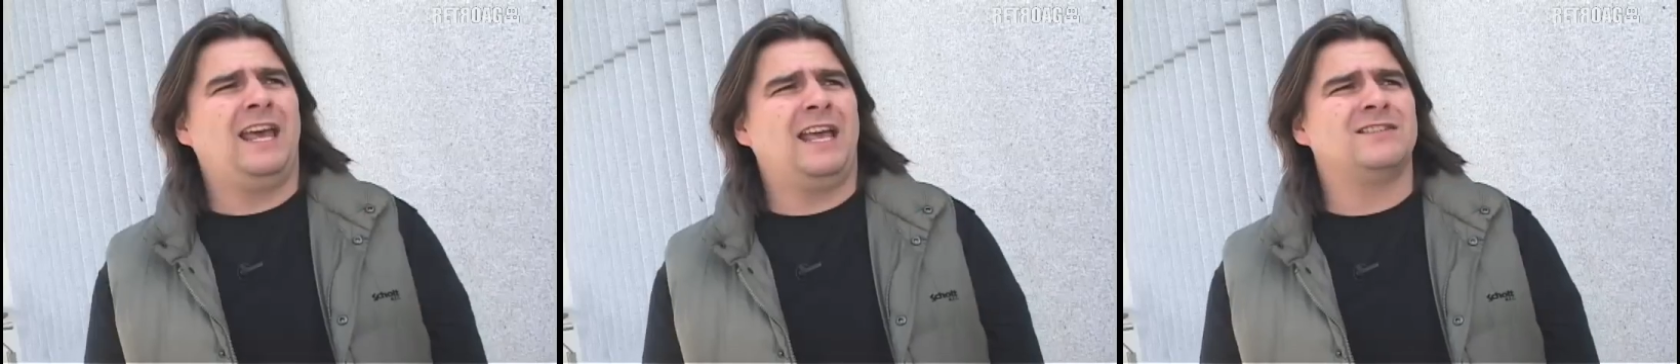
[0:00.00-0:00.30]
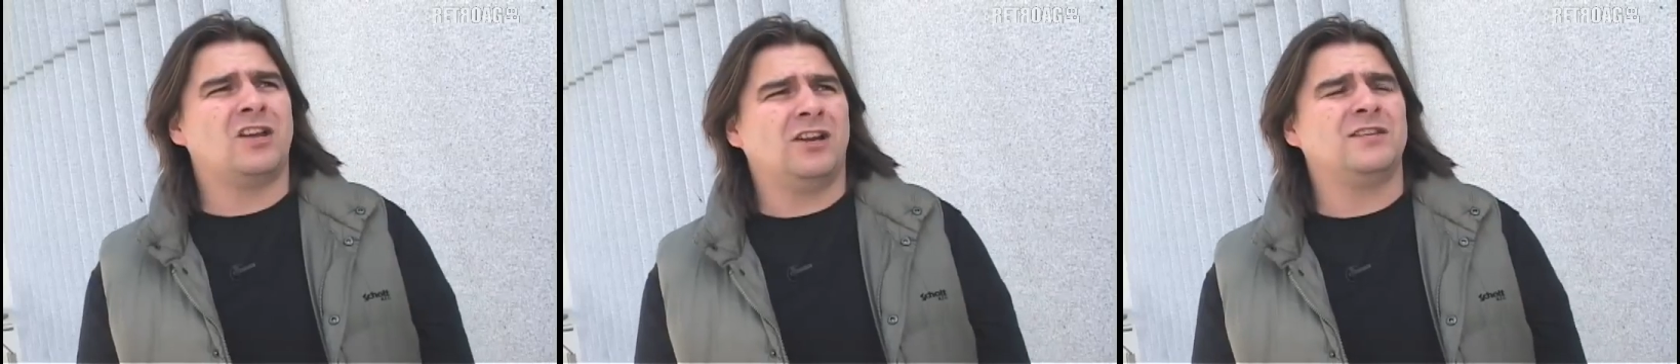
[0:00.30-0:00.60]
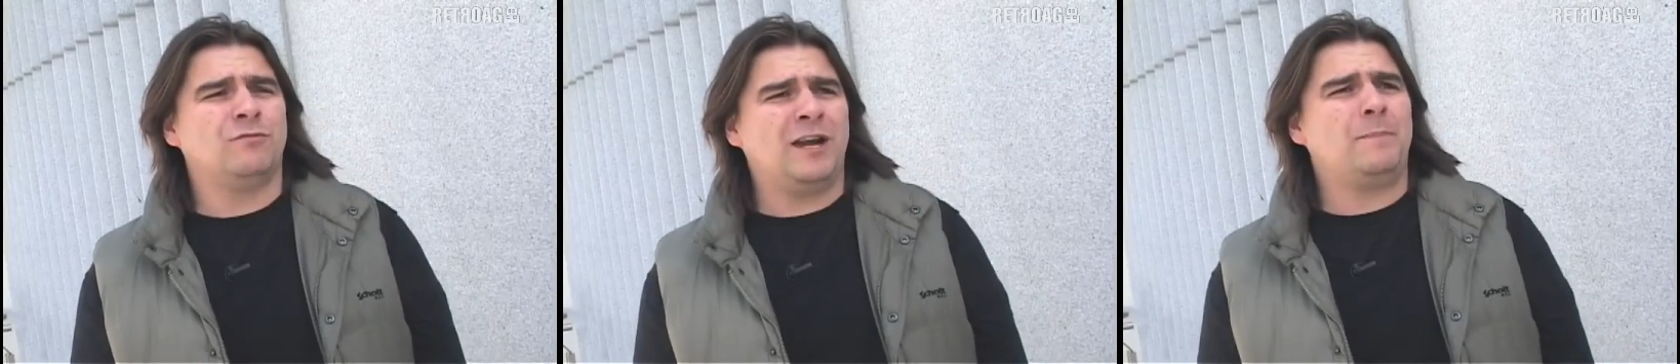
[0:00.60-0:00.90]
It started
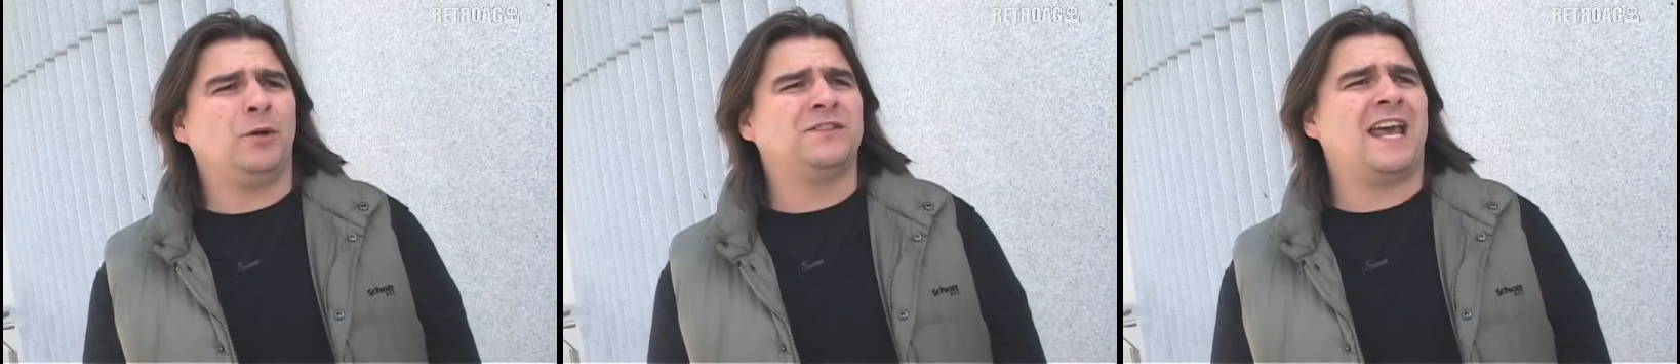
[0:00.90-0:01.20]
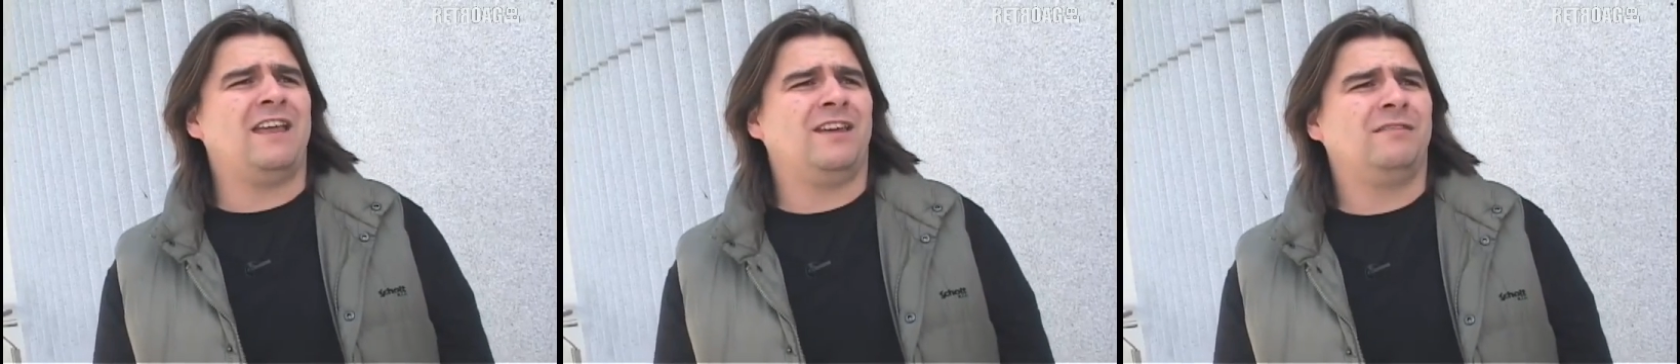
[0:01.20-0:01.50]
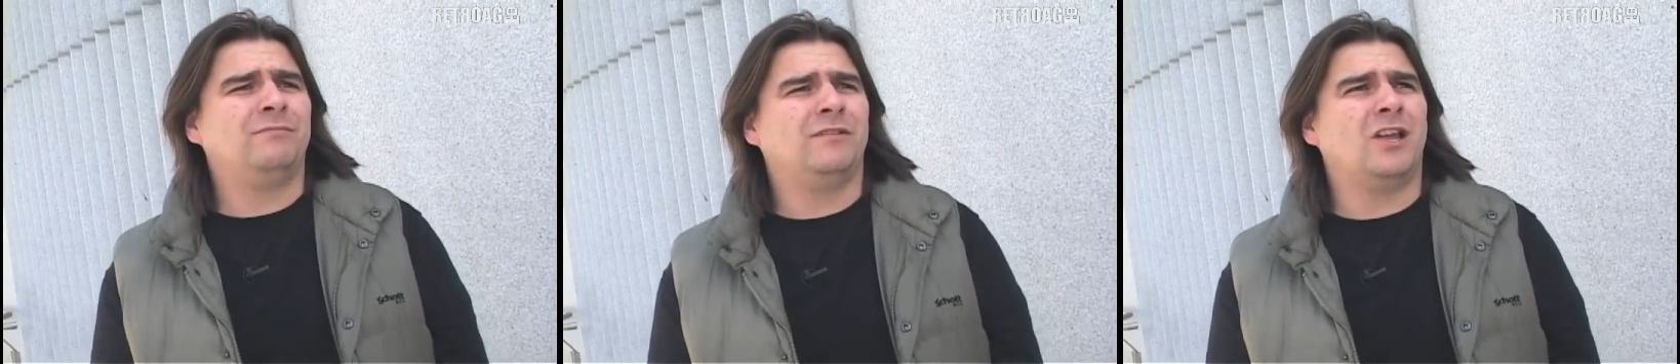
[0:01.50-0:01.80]
to really pull together
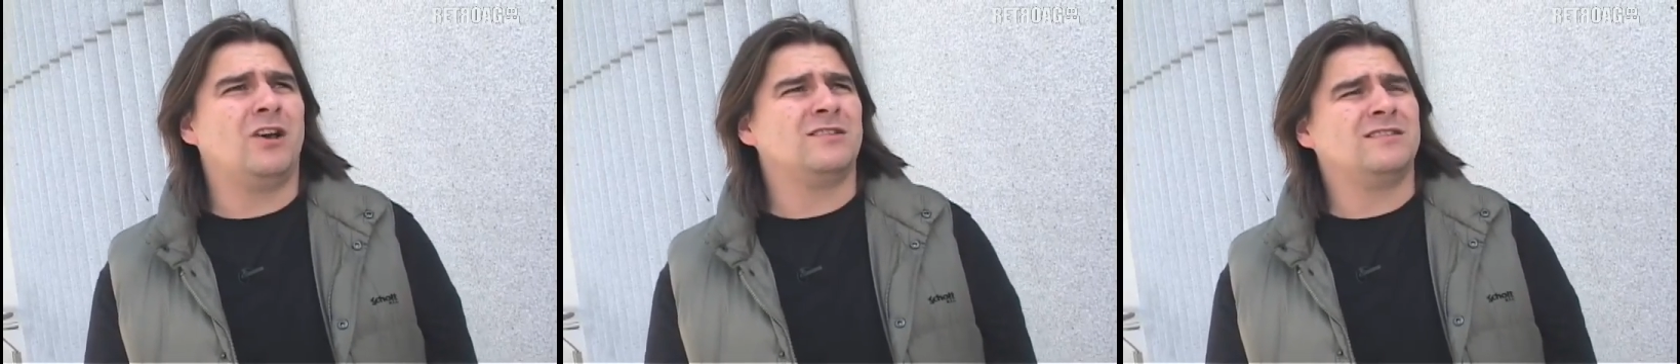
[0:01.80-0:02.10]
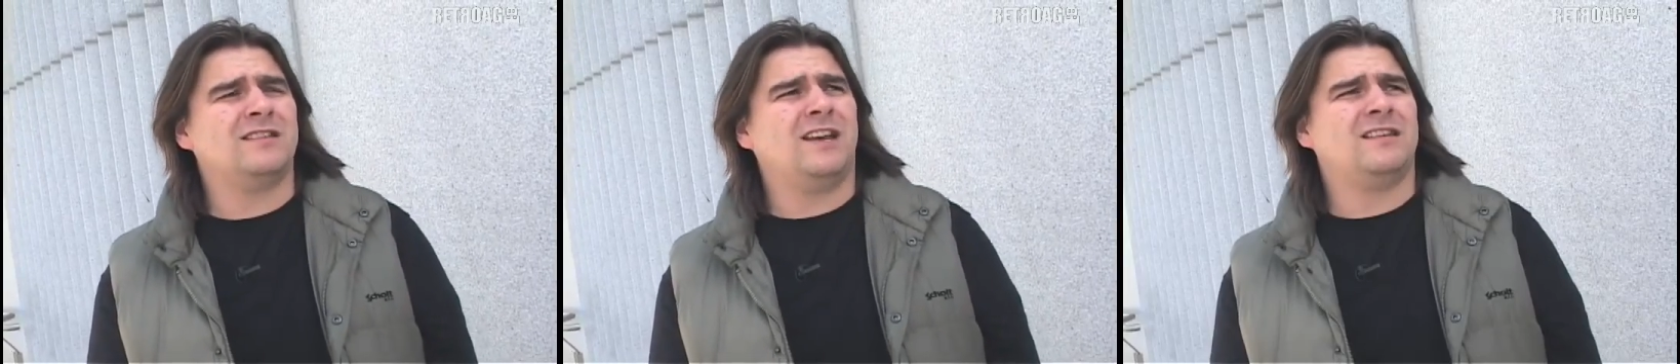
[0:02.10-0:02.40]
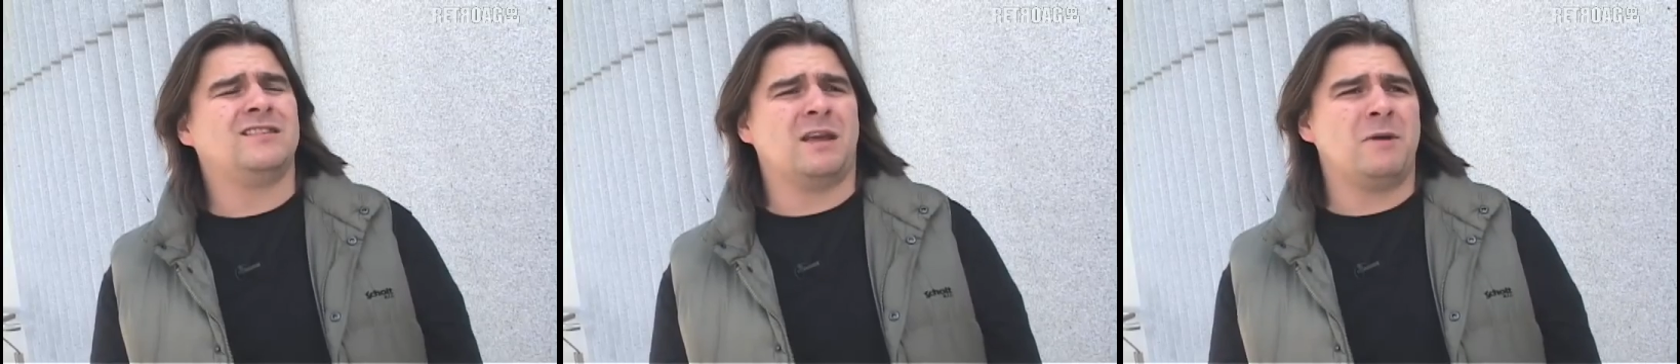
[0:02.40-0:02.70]
last
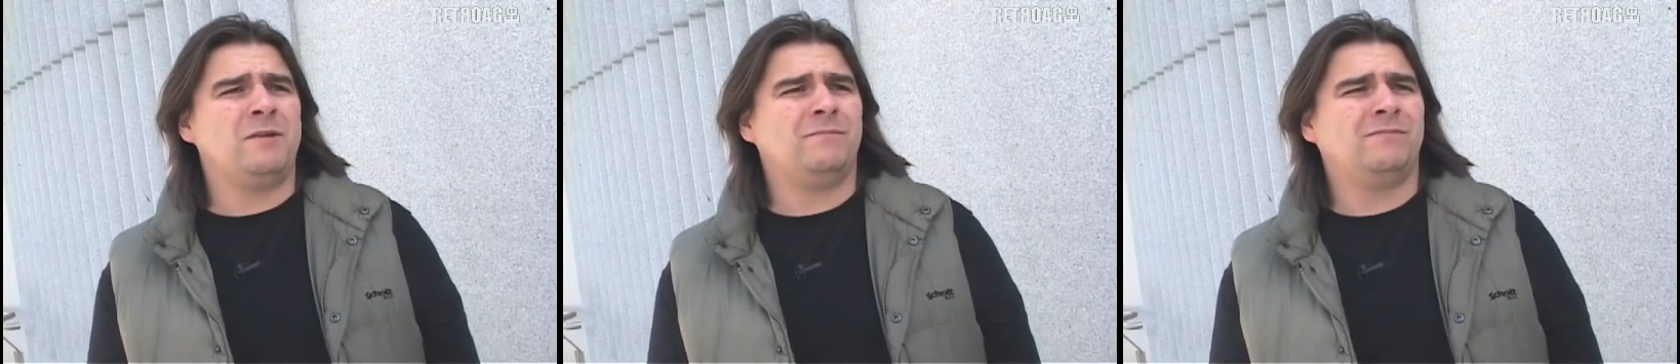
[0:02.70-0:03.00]
summer